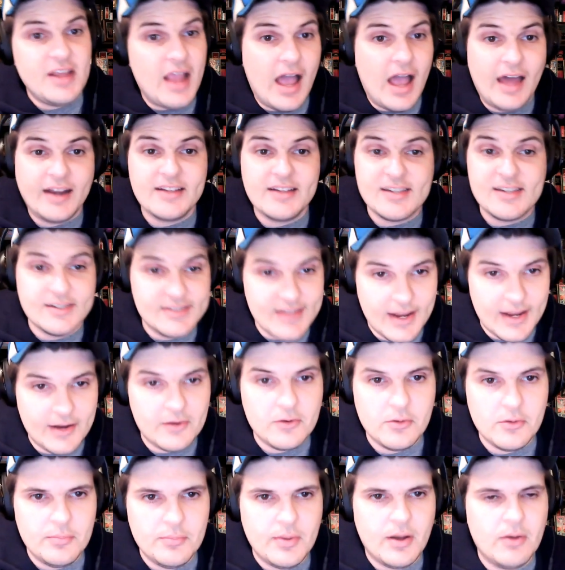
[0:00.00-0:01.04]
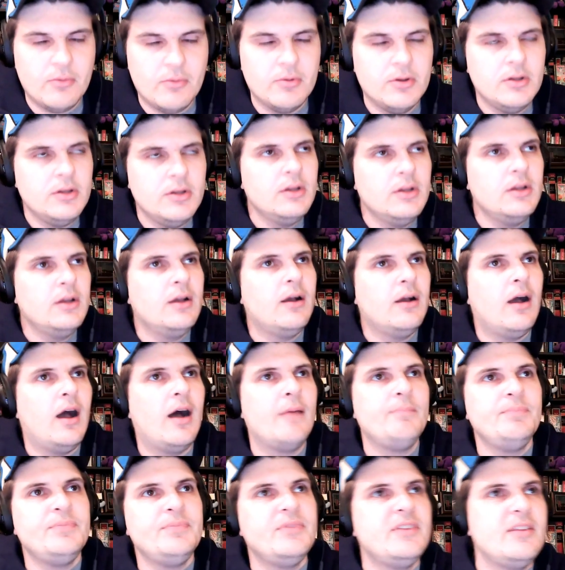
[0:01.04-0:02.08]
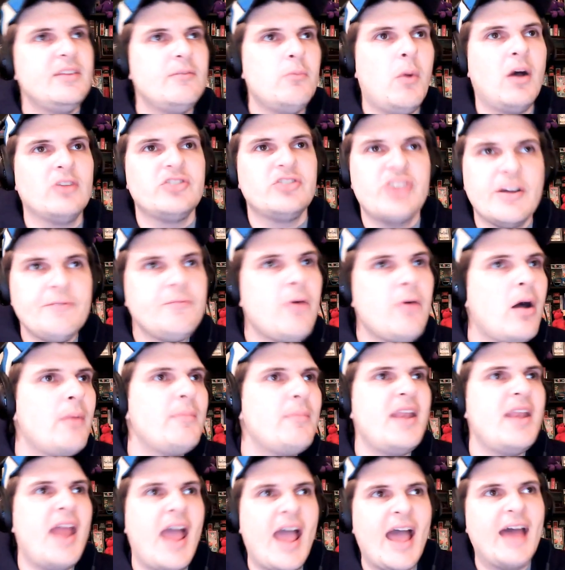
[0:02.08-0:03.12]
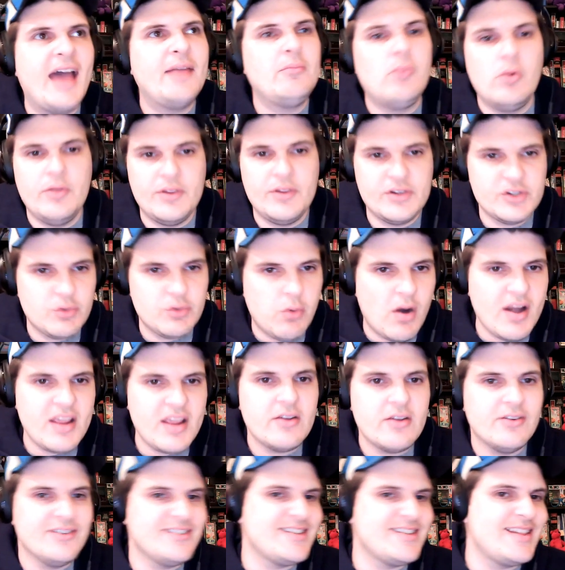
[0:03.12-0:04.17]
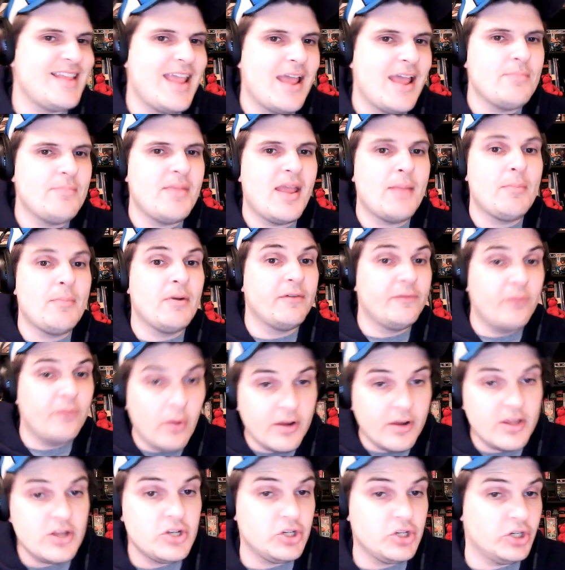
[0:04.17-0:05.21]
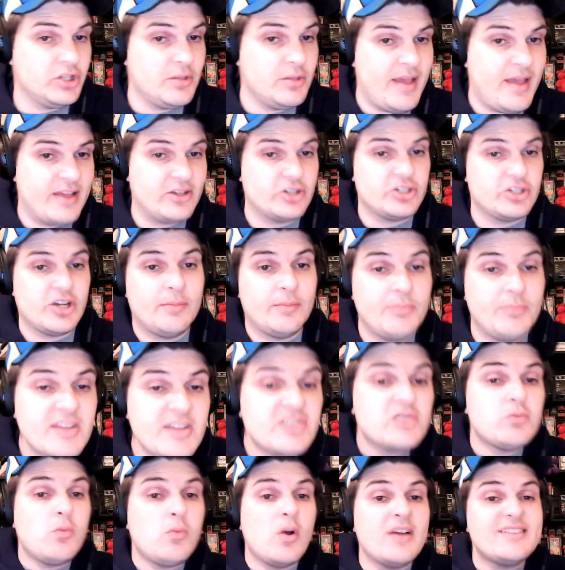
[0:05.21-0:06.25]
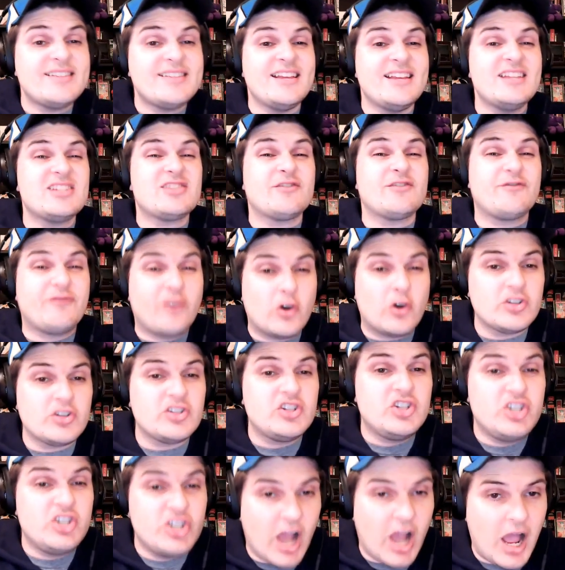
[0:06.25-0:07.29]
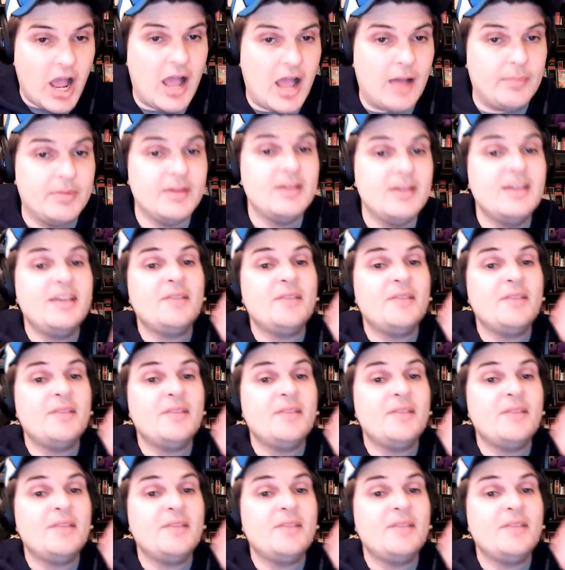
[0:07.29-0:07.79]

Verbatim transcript: Giannis Antetokounmpo. Um, while Jeff Weltman had more than 20 years in the NBA before he took the Magic job, this was his first job